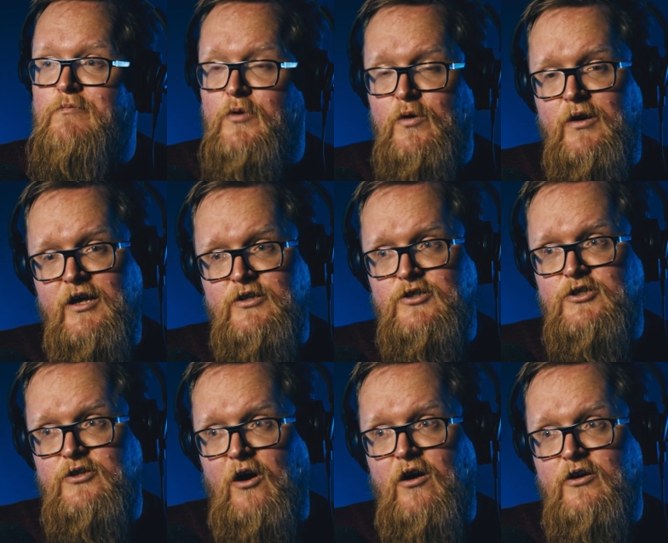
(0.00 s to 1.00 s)
way Mulan
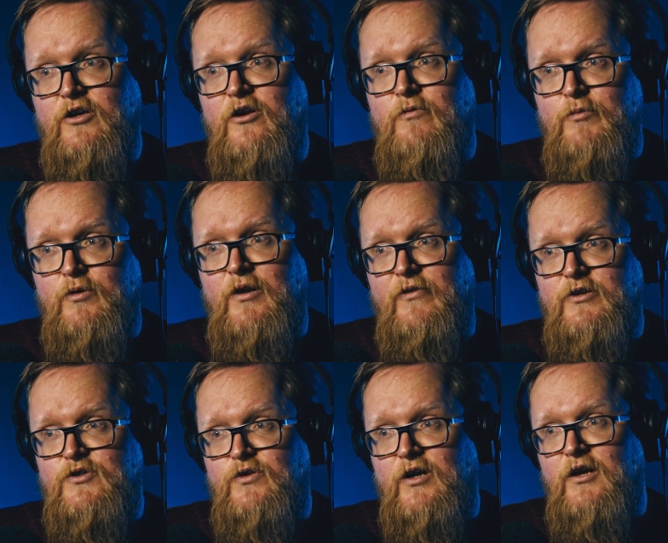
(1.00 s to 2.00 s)
shot, you know,
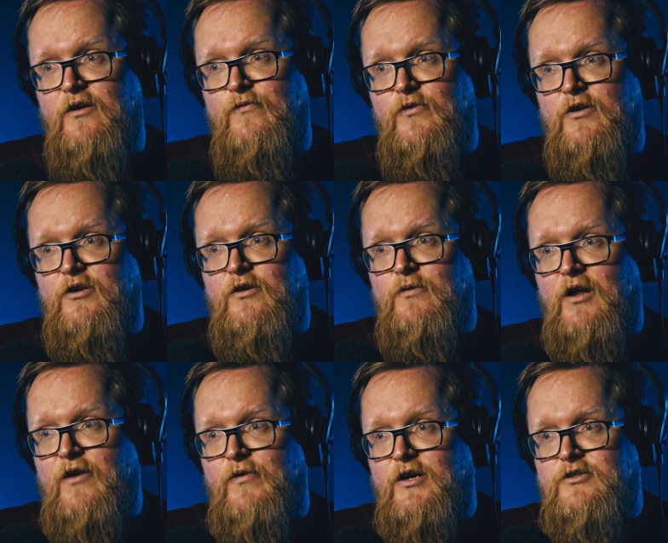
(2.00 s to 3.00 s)
Mulan, the trailer for the new
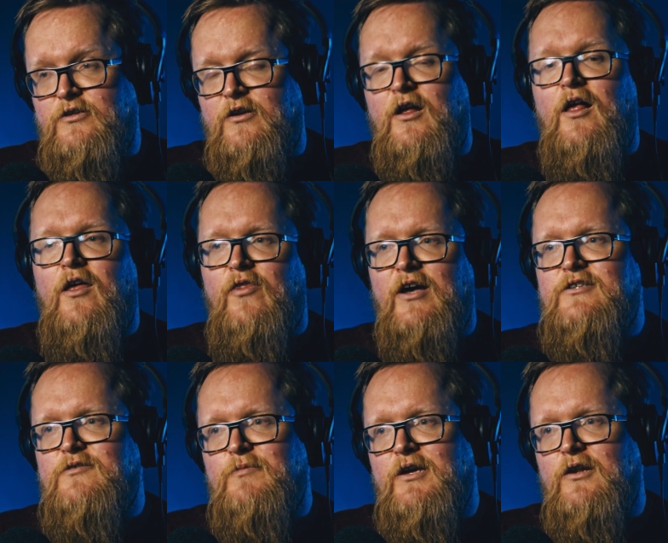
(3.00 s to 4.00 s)
live action,
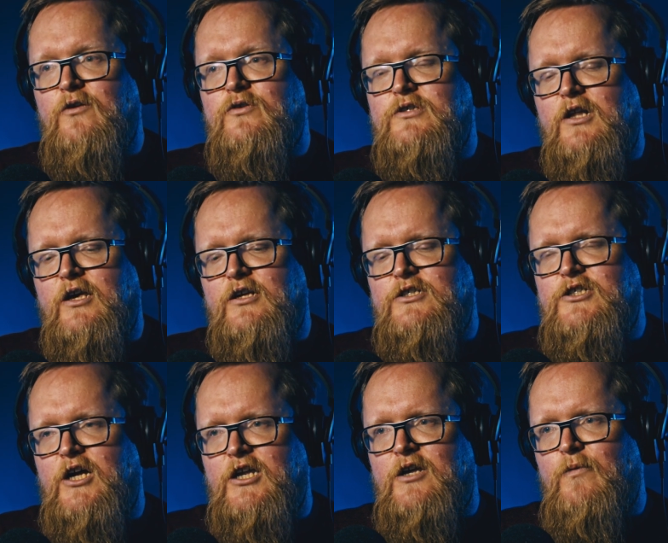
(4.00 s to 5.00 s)
that to me looks like a
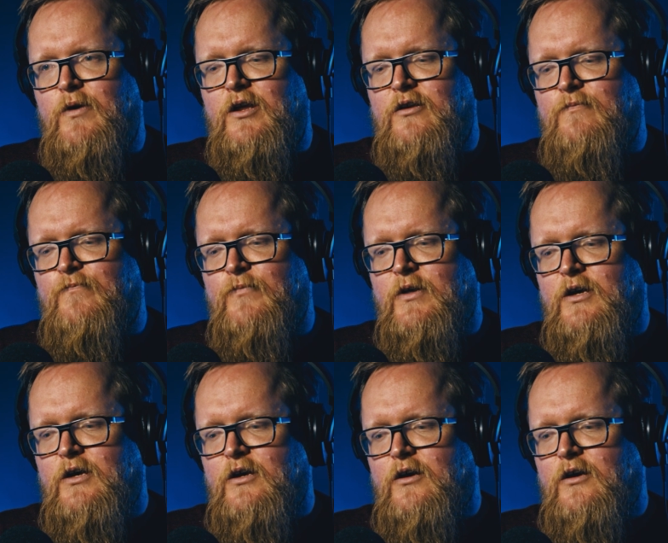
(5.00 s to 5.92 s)
genuine,